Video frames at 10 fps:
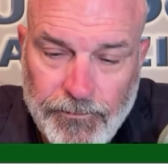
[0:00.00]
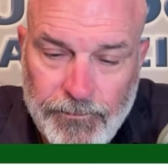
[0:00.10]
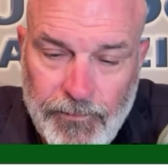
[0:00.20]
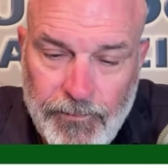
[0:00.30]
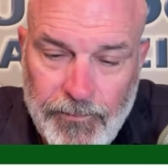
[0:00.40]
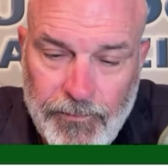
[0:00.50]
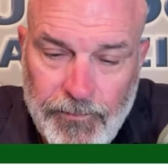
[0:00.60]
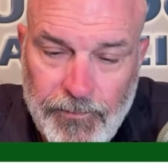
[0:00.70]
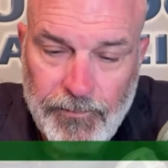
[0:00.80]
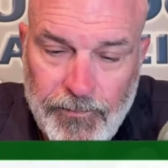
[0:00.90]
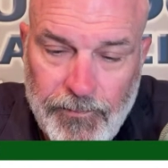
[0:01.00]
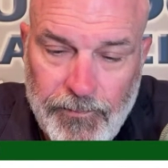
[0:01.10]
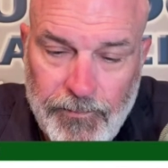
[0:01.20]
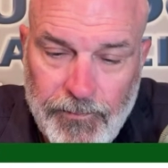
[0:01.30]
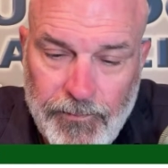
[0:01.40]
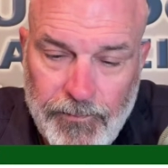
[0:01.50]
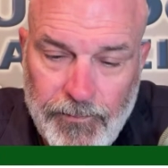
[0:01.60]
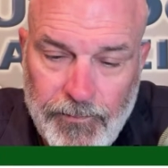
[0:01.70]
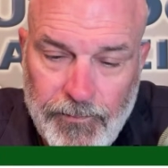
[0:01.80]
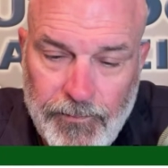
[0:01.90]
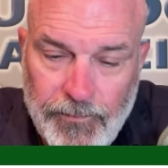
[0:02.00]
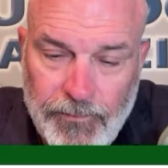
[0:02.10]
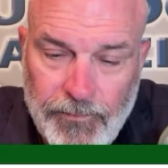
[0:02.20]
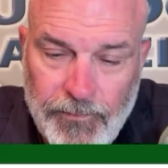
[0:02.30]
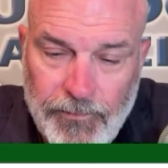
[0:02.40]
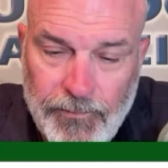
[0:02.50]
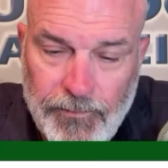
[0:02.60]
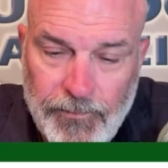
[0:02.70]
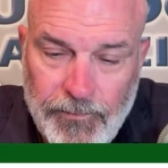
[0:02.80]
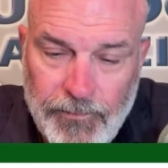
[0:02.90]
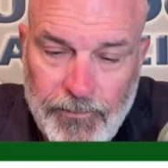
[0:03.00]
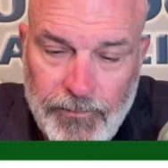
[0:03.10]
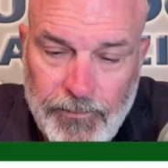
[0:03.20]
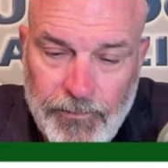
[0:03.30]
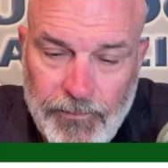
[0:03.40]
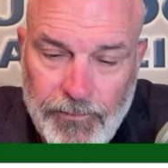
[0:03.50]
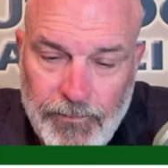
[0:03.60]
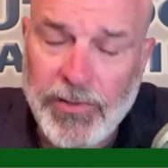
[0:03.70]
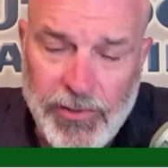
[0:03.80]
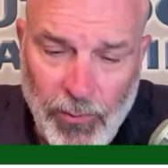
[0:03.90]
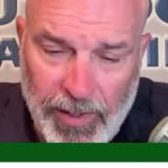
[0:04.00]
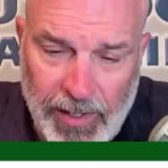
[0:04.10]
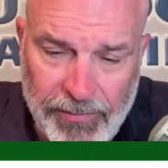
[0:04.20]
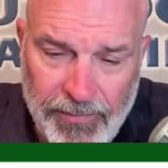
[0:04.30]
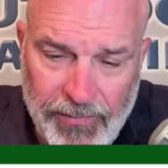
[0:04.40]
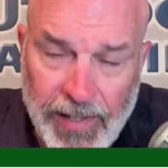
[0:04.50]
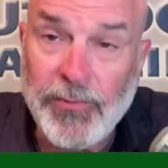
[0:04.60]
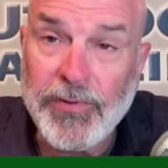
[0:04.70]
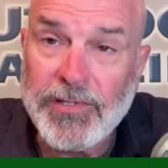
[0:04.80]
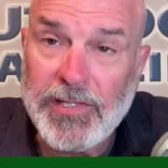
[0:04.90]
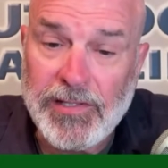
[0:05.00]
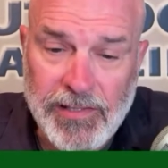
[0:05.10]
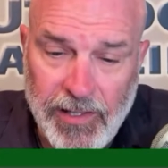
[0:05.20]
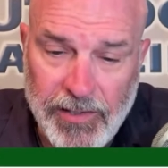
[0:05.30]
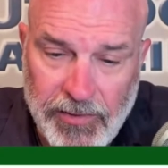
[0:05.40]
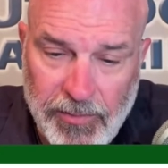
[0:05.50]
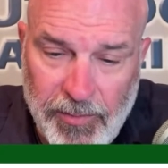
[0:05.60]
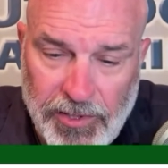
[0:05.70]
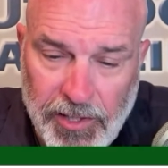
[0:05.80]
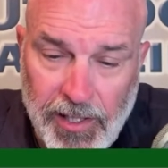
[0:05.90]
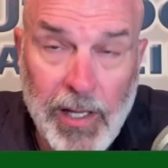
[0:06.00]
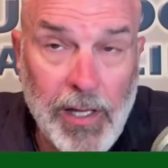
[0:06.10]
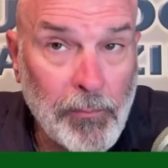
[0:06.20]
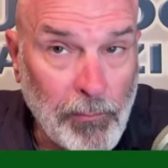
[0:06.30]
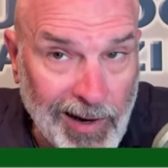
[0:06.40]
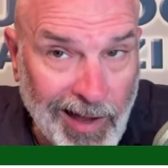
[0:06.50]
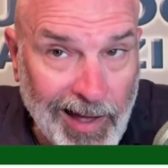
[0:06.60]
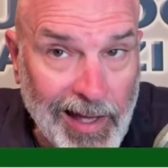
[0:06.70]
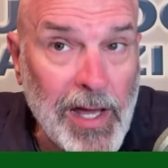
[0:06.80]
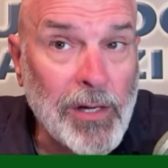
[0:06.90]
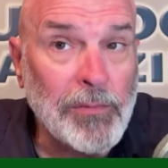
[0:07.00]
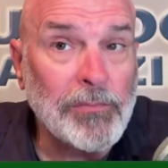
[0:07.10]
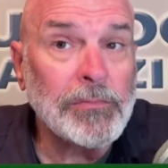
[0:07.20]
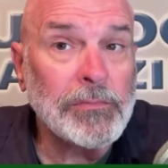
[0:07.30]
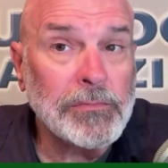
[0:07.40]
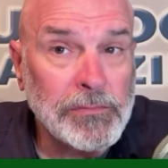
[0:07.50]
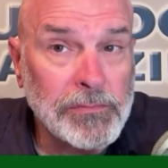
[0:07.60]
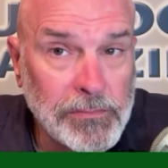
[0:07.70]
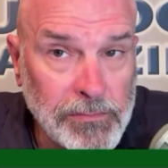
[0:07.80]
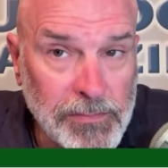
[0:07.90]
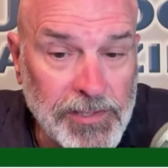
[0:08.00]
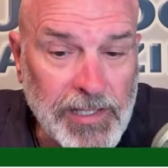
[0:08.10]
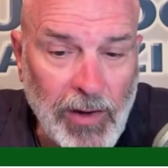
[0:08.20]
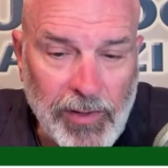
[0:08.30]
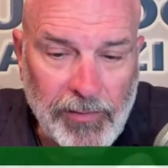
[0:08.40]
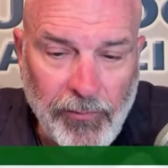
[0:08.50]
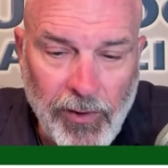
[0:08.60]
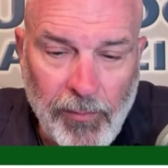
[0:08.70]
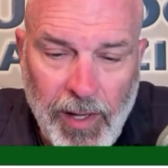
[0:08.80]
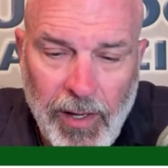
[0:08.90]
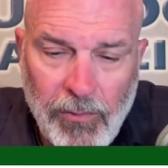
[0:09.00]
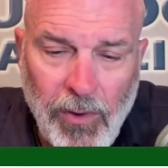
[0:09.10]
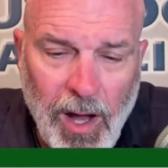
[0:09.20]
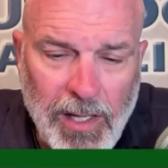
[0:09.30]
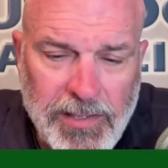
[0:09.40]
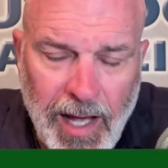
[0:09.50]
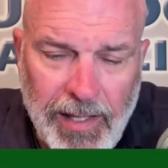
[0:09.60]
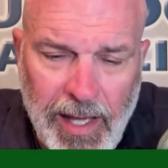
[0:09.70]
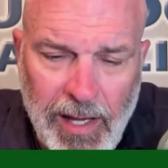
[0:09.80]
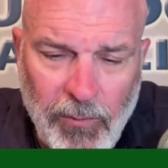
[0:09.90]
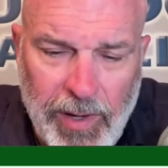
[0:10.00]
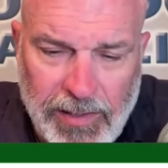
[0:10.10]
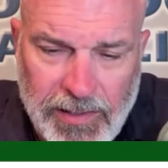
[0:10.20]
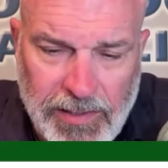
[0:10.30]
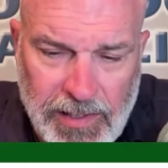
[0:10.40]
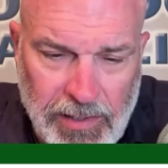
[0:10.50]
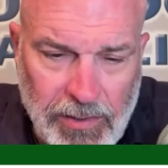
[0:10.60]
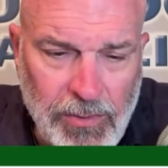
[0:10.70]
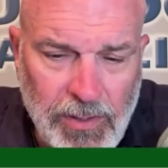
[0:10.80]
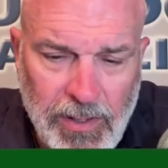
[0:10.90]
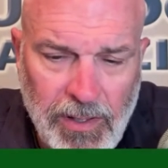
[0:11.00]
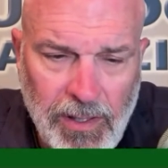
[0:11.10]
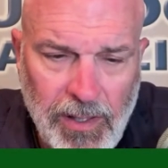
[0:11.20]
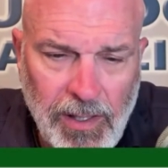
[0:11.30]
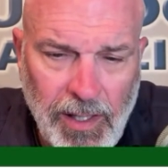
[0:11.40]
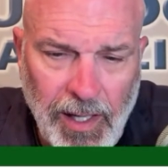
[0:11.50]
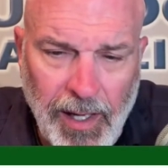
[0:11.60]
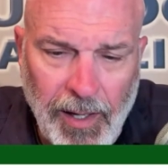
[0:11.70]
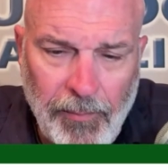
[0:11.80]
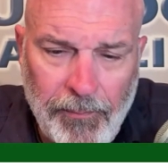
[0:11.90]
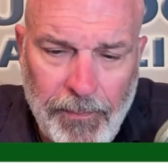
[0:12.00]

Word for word: Morning, Jerry. Thank you for that. I'm not turkey hunting until the 20th. That's when the season starts here in Michigan, but I am scouting for him. Ross, I can't wait to see you. Um,